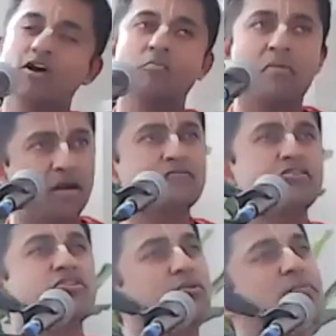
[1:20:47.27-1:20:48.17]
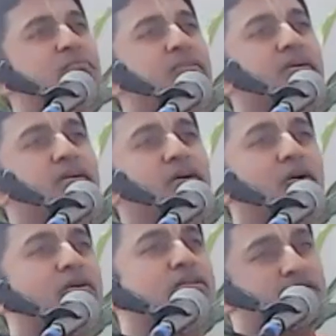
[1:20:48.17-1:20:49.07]
Mahavishnu
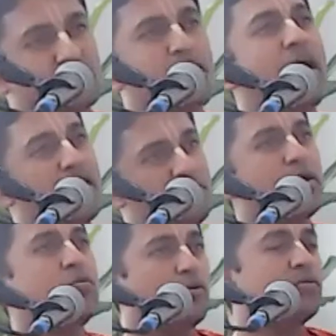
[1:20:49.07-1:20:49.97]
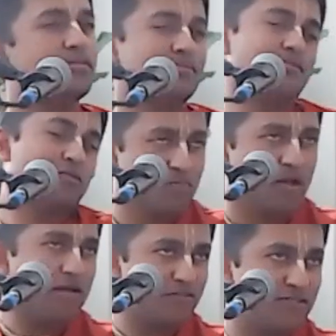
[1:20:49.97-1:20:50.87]
or Mahaprabhu, who's
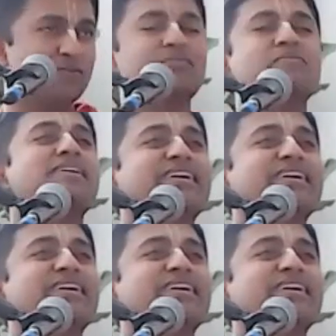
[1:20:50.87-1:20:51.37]
Mahavishnu,